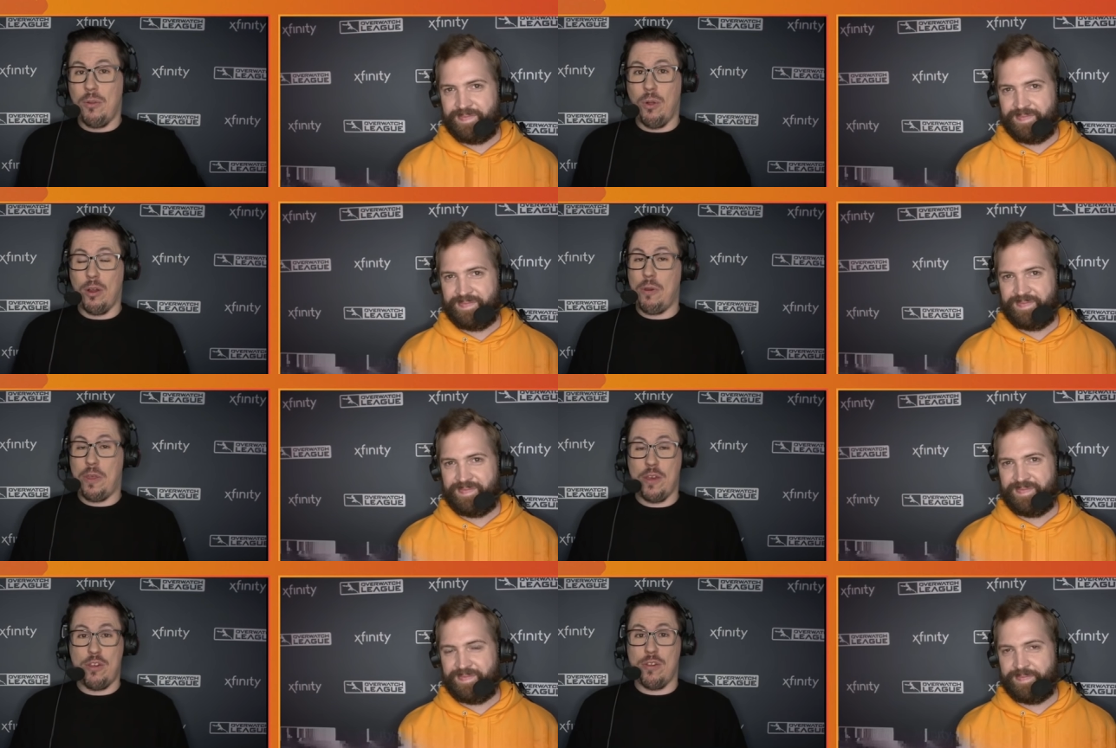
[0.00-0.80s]
Speaker 1: look, we
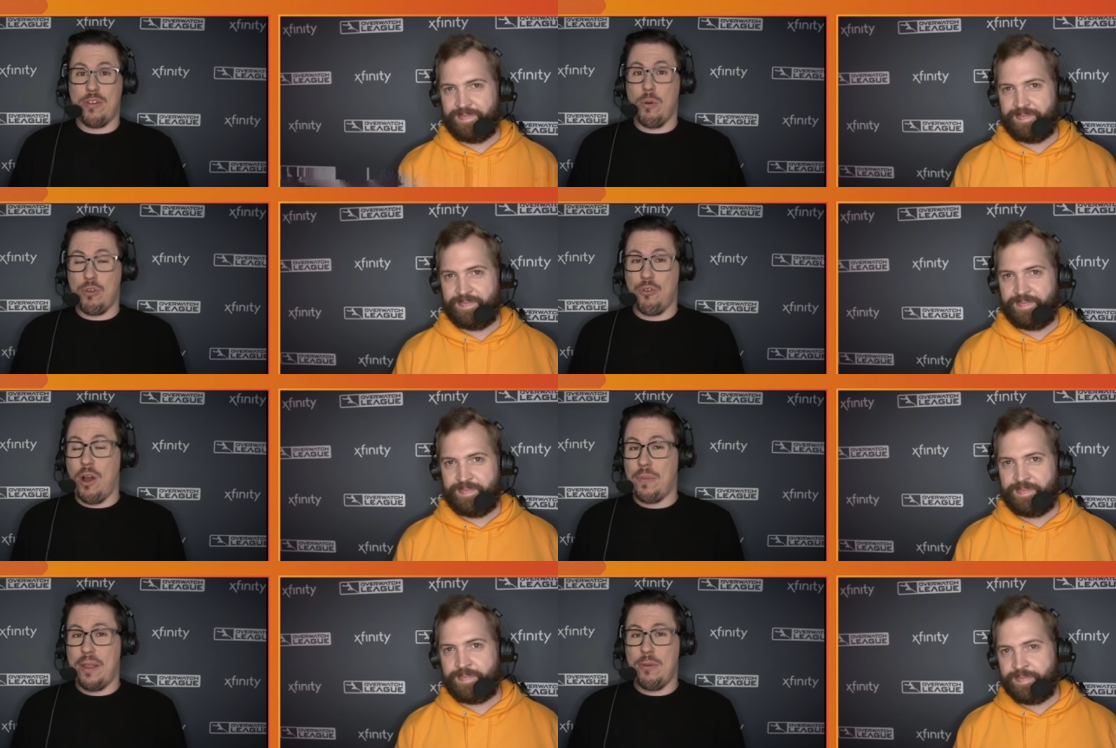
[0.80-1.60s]
think she's so
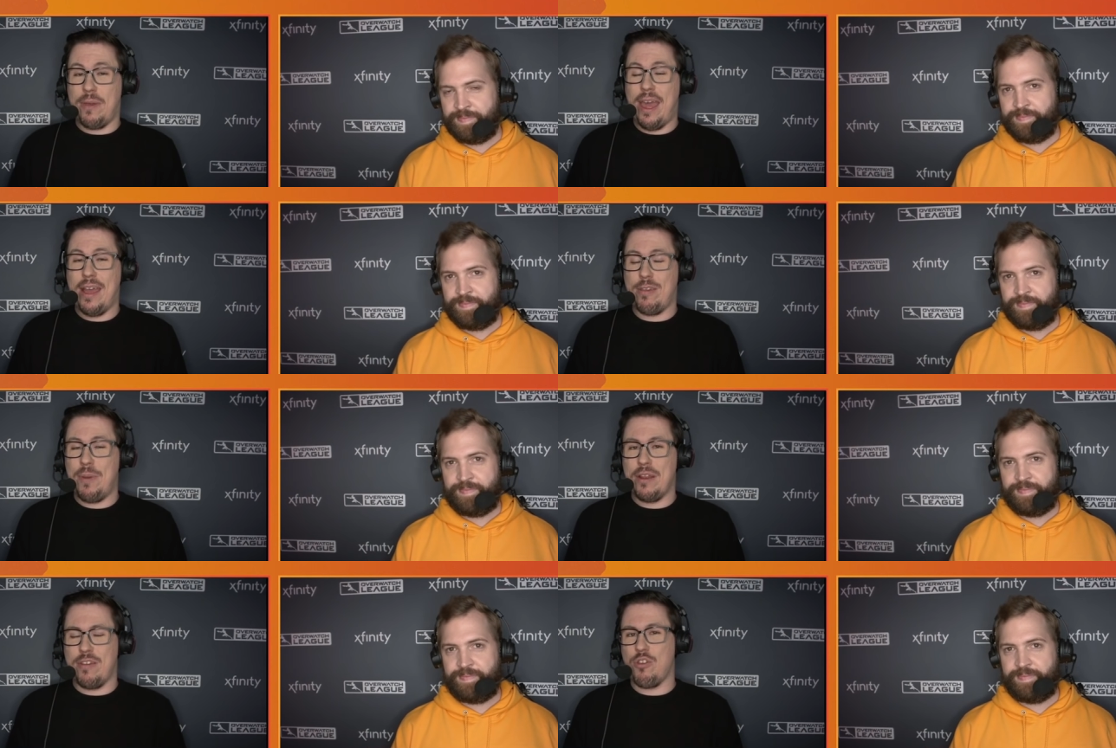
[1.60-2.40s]
strong that you can't
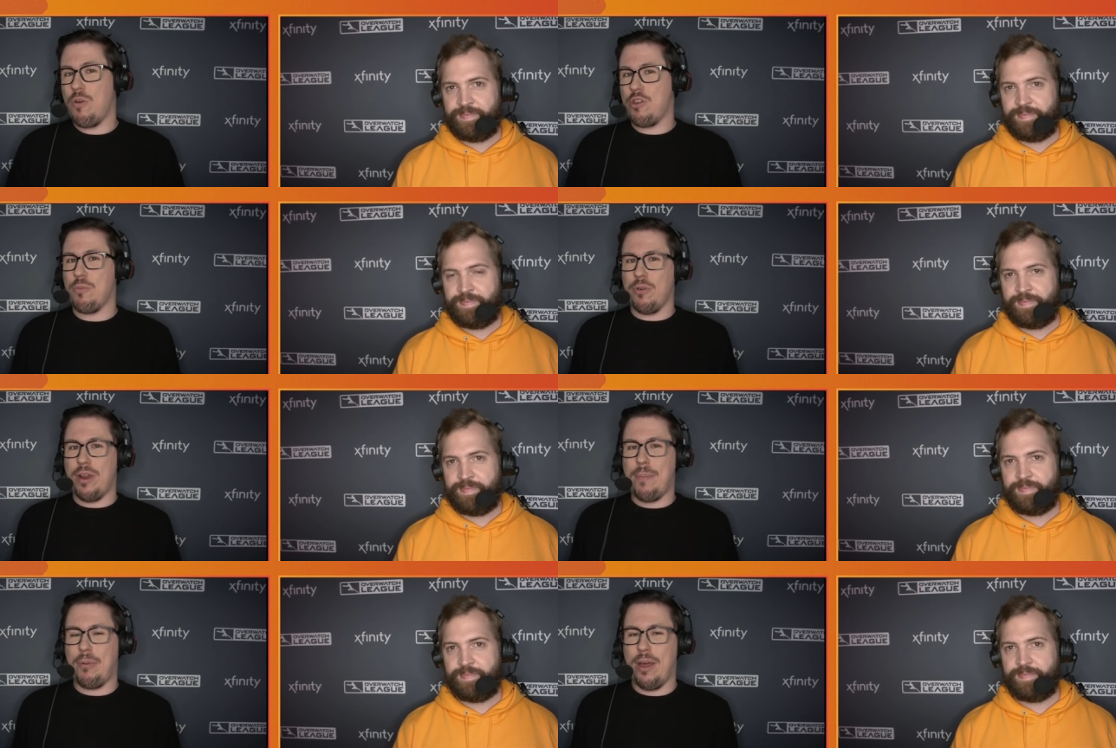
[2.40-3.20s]
be in a situation when
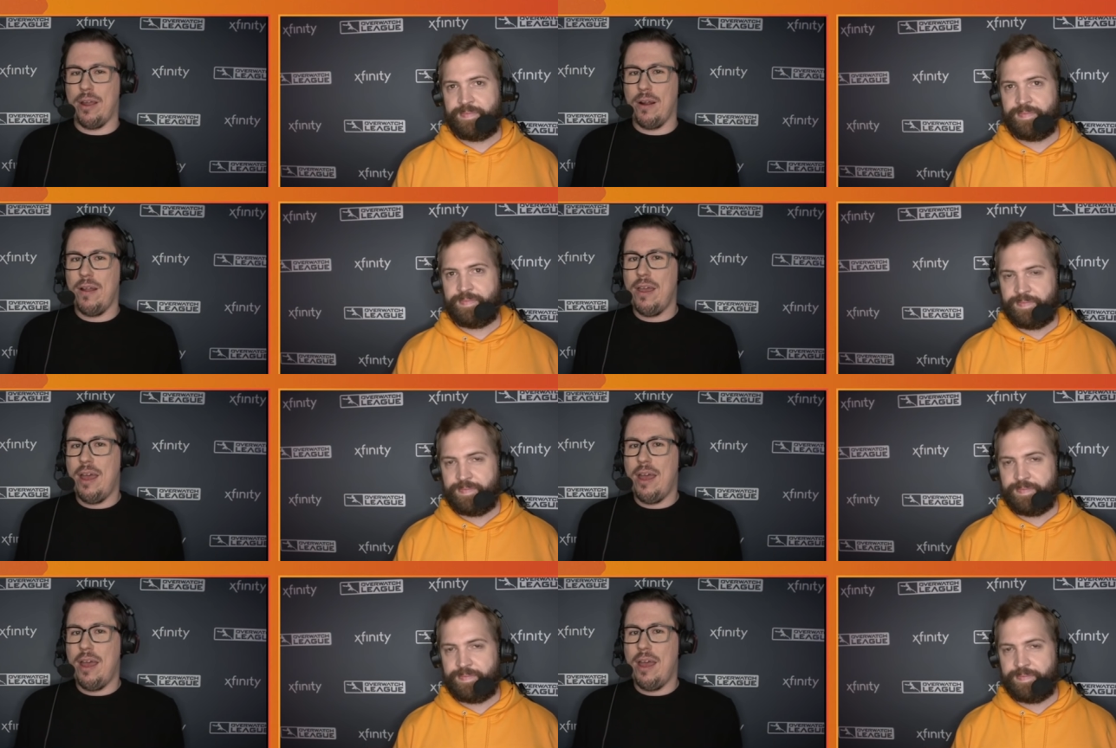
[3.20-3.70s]
you're not playing her